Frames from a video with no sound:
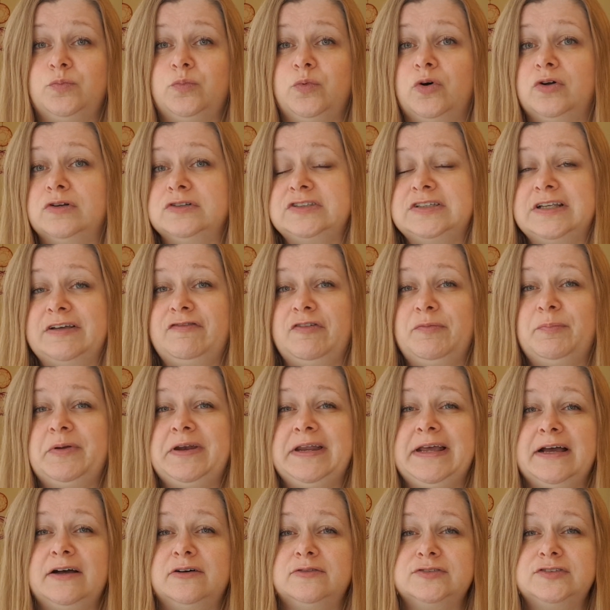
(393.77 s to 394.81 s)
What's
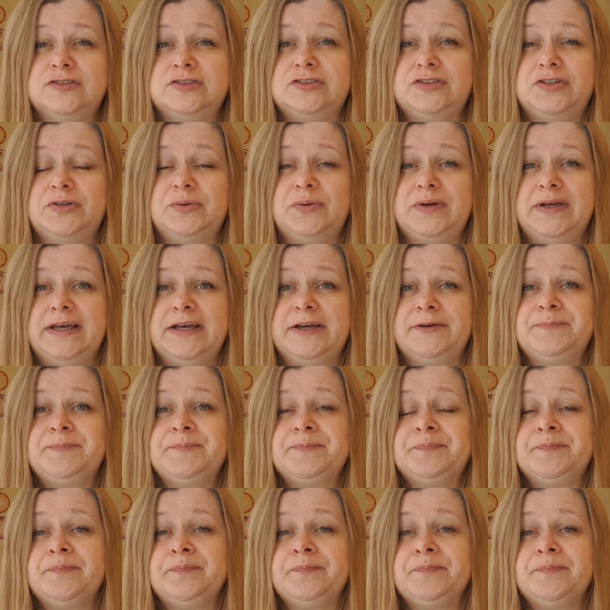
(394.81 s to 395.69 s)
everybody else doing?